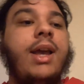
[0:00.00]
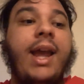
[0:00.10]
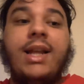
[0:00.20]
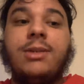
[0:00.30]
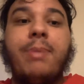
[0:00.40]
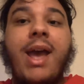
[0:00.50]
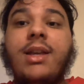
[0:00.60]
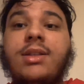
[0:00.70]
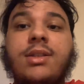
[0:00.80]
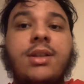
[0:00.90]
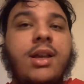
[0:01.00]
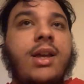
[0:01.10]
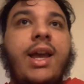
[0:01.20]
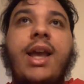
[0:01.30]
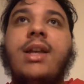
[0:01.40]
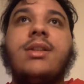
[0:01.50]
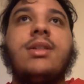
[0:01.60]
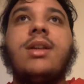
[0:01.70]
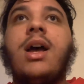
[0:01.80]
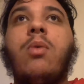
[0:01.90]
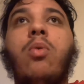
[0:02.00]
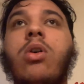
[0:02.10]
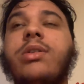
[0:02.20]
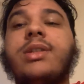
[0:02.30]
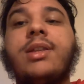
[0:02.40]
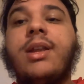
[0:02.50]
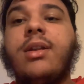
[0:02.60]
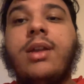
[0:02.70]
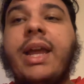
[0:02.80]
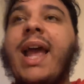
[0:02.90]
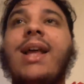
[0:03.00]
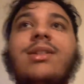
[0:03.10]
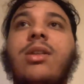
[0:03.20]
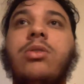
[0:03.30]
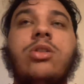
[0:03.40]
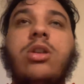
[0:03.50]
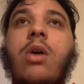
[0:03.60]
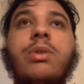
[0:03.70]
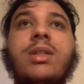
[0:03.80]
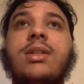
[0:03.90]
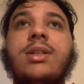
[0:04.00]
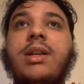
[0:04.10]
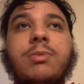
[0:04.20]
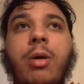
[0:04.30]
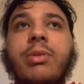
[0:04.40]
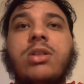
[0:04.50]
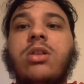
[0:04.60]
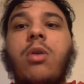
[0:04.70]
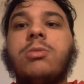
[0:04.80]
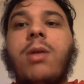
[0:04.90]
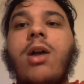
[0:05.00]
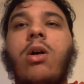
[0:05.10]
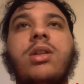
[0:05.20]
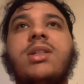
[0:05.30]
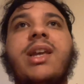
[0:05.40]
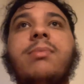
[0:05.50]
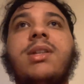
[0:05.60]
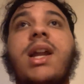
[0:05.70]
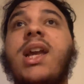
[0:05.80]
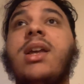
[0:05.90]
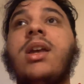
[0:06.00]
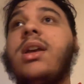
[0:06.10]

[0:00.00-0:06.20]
His pace is worse than, he has the slowest, he's probably the slowest player on the team today.